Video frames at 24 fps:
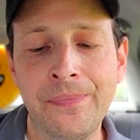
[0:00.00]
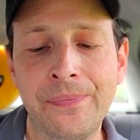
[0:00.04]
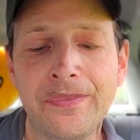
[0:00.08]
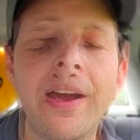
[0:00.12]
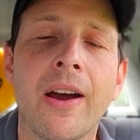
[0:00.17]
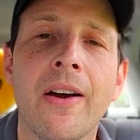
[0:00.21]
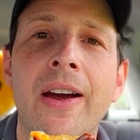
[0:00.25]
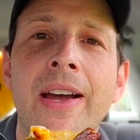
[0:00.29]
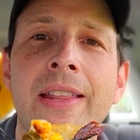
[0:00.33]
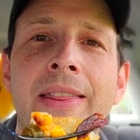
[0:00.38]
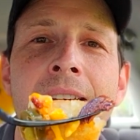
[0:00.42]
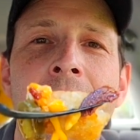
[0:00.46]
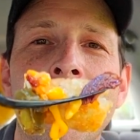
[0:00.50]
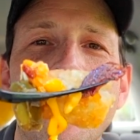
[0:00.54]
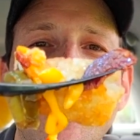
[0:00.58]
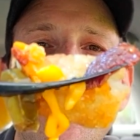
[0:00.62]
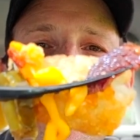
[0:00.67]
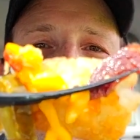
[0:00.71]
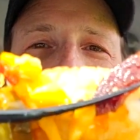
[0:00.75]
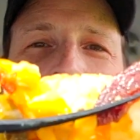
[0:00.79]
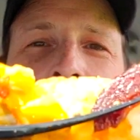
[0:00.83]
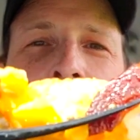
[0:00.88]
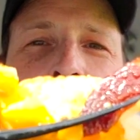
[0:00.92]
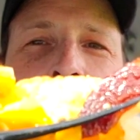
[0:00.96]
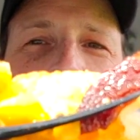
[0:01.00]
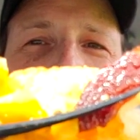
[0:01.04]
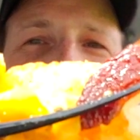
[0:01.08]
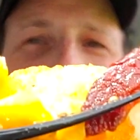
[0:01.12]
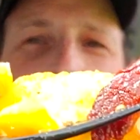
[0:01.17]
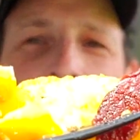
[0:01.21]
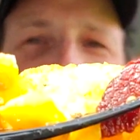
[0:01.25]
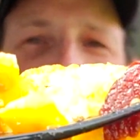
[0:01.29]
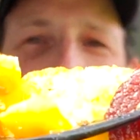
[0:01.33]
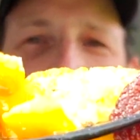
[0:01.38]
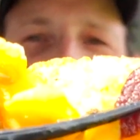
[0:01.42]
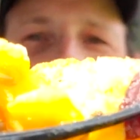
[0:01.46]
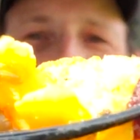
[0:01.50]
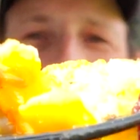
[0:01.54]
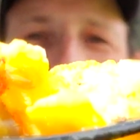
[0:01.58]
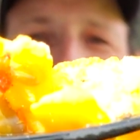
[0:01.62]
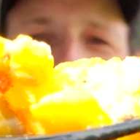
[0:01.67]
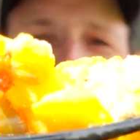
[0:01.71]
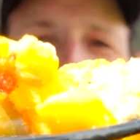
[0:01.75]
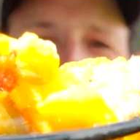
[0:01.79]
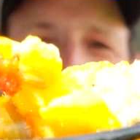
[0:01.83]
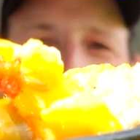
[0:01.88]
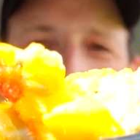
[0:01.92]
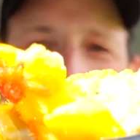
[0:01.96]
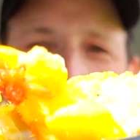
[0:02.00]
All right, there we go. One more last close-up